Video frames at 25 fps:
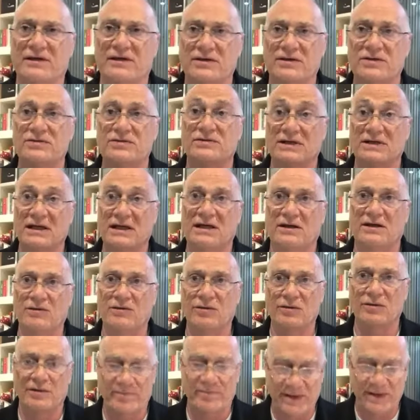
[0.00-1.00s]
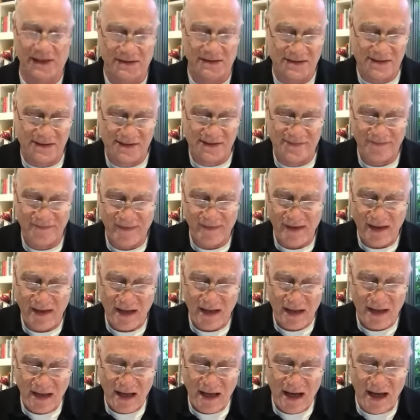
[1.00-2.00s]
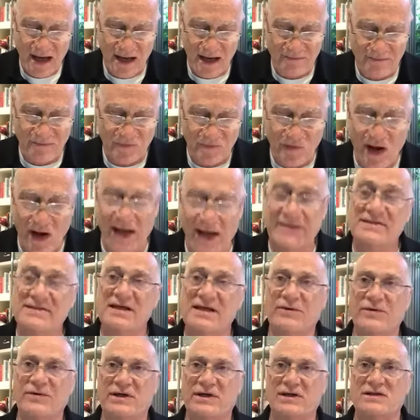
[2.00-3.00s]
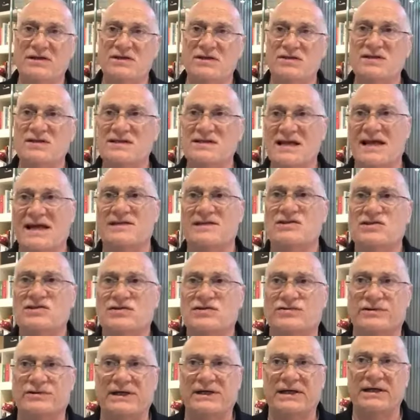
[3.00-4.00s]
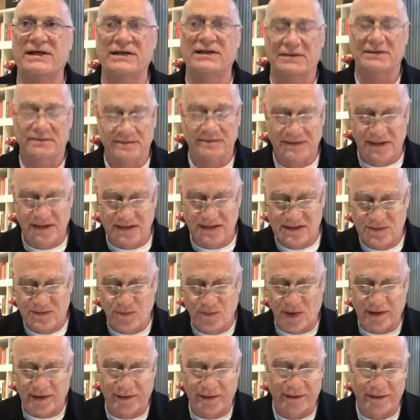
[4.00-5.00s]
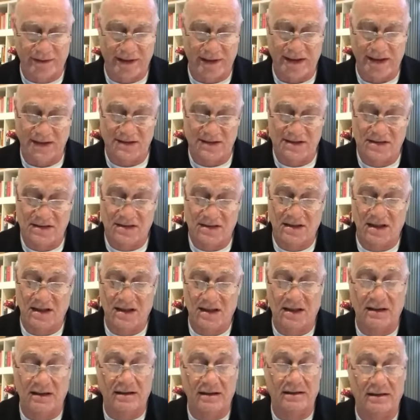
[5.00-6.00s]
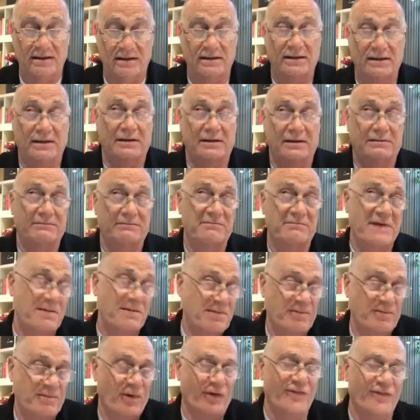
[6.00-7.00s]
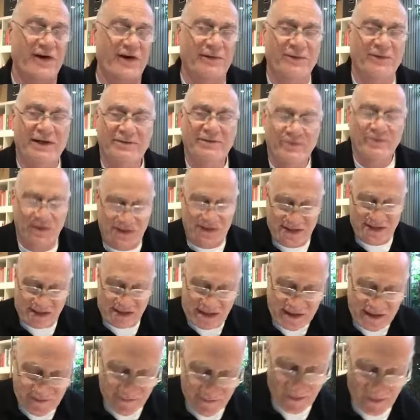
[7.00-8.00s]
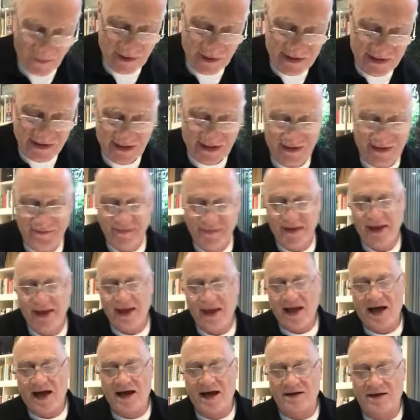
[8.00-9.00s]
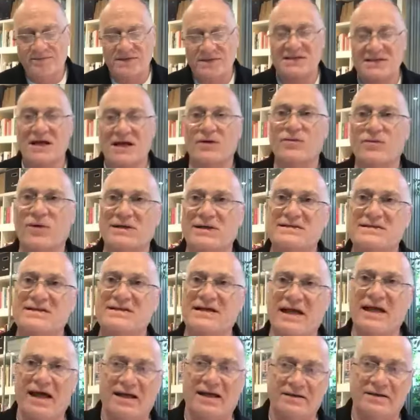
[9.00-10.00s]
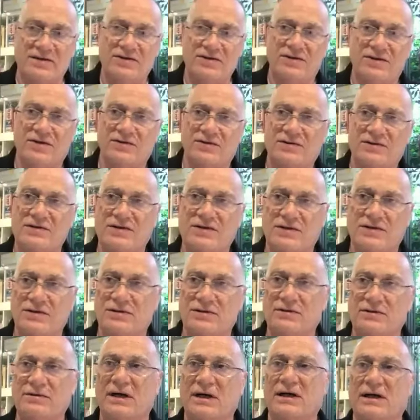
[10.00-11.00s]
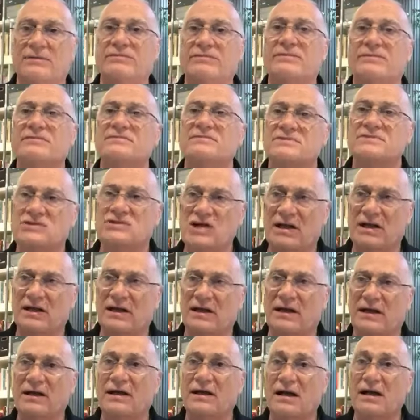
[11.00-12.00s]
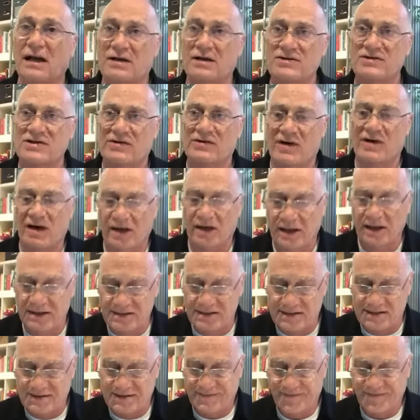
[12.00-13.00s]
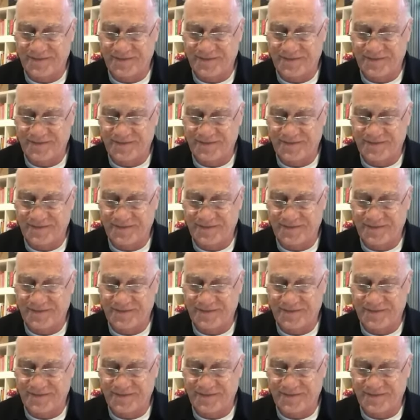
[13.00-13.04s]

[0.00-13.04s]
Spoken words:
You need all the bits. Right, so we're going to do stage 3. This one is the maybe more fun one. We'll see. We'll see. So once again, you've got to gently close your eyes.